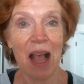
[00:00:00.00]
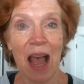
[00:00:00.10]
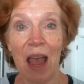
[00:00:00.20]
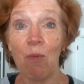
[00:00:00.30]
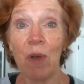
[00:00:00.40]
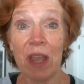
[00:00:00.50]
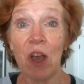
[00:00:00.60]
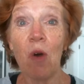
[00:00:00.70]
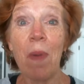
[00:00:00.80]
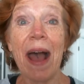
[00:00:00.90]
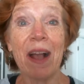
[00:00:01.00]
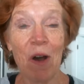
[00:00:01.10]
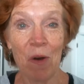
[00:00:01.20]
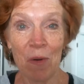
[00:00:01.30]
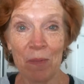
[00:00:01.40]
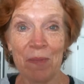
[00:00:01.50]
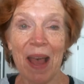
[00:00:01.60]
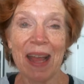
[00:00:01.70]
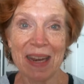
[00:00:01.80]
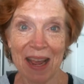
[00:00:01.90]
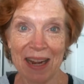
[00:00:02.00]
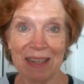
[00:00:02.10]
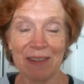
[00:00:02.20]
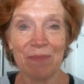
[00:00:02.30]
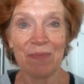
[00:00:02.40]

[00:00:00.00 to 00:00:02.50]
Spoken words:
and we go back home at night